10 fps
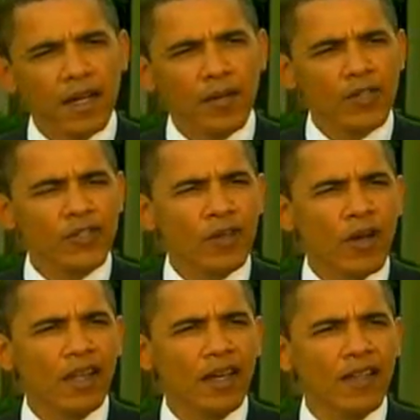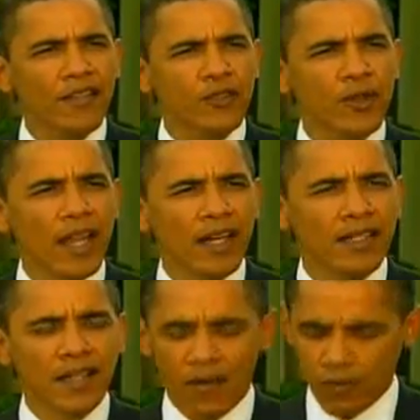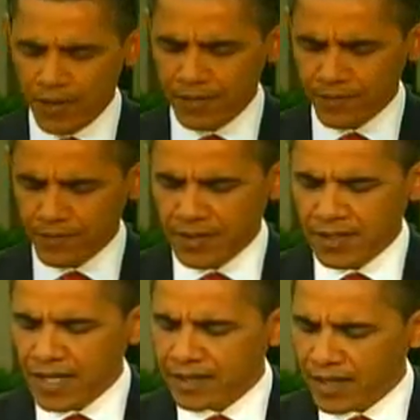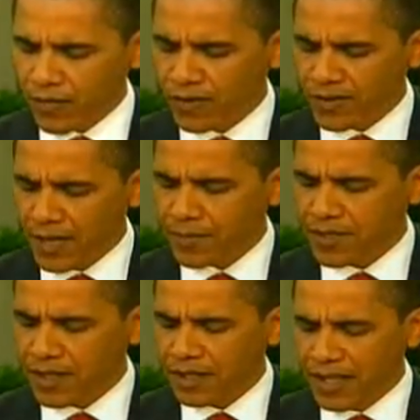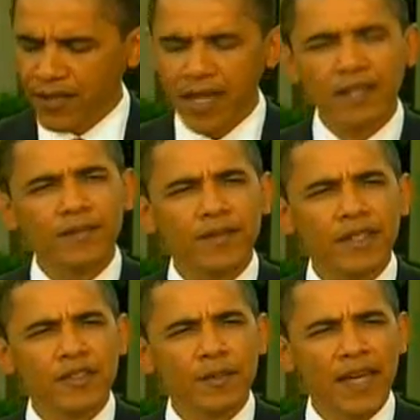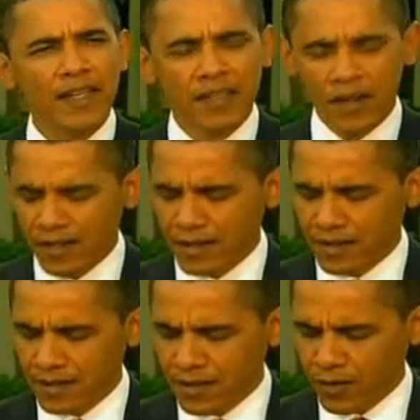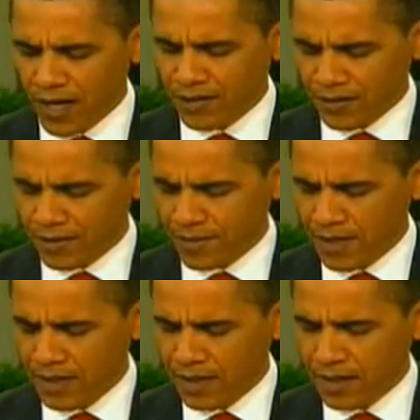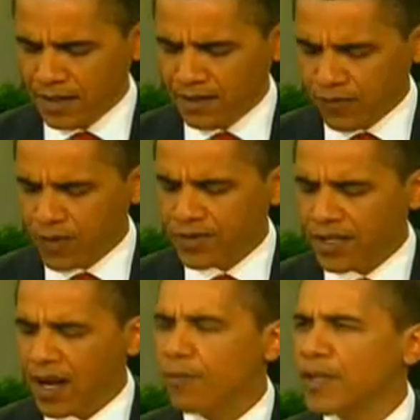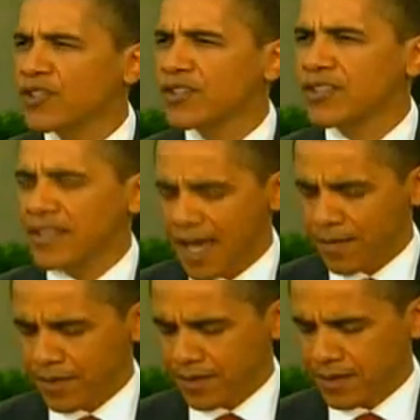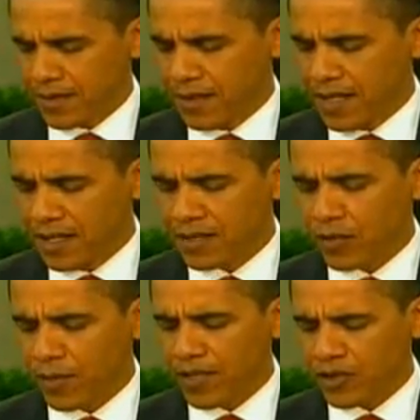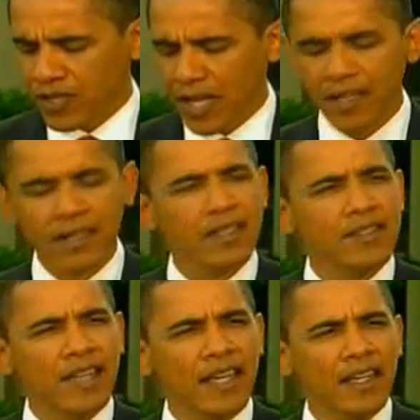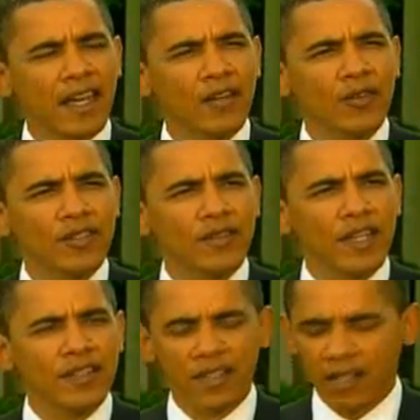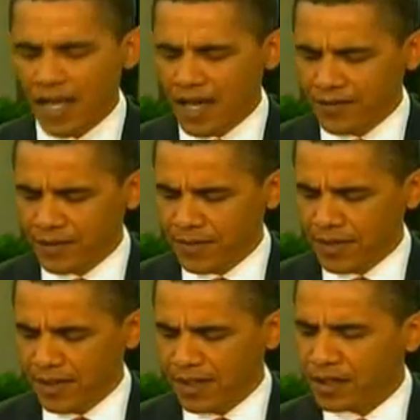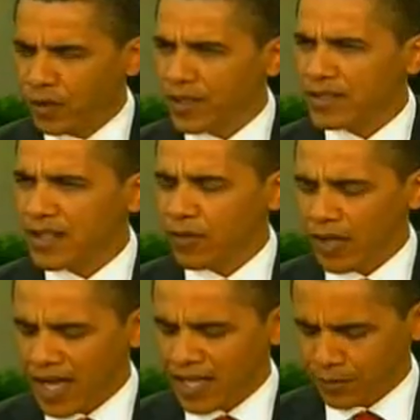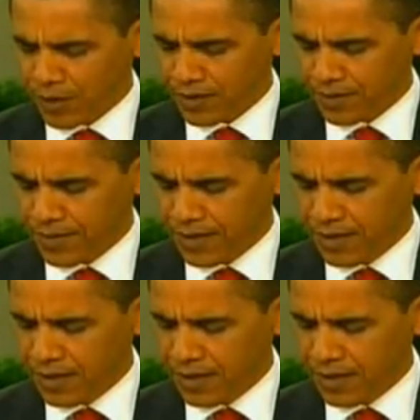I'm also calling on the Sri Lankan government to take several steps to alleviate this humanitarian crisis. First, the government should stop the indiscriminate shelling that has taken hundreds of innocent lives, including several hospitals.